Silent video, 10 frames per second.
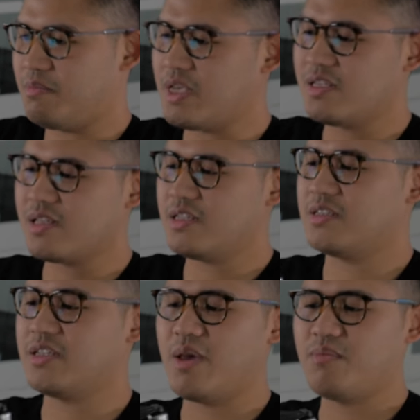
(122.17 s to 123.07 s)
basically the
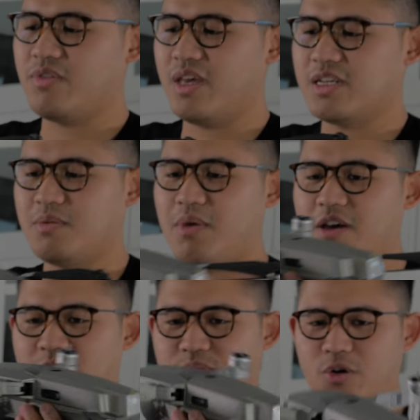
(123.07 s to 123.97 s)
same thing as the
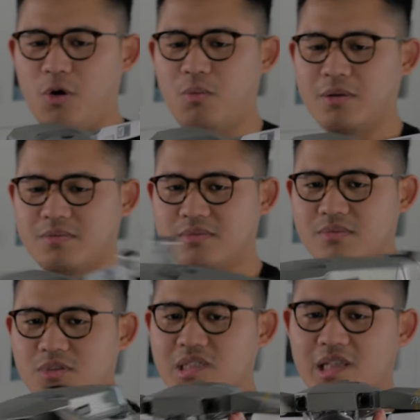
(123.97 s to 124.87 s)
Mavic Pro, but
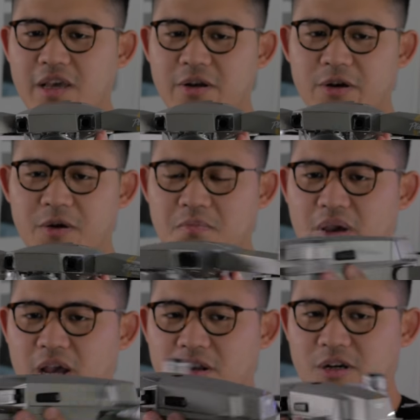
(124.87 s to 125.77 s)
sleeker,
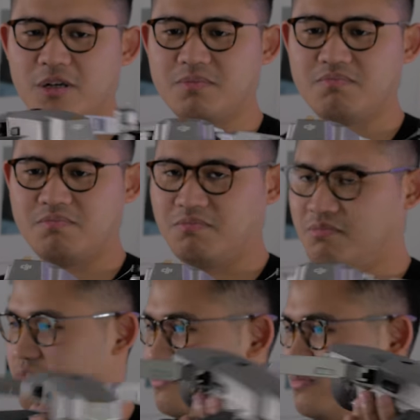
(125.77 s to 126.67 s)
better,
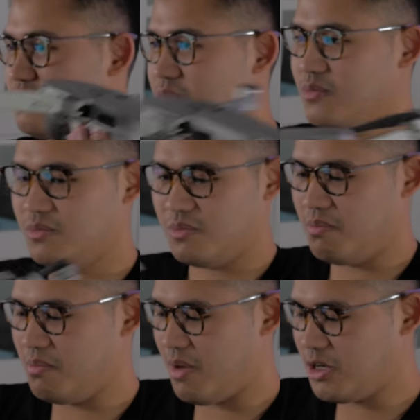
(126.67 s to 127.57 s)

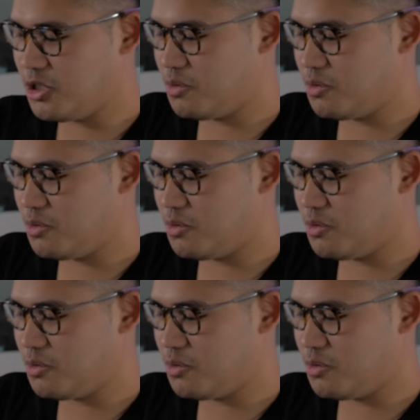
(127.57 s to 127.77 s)
much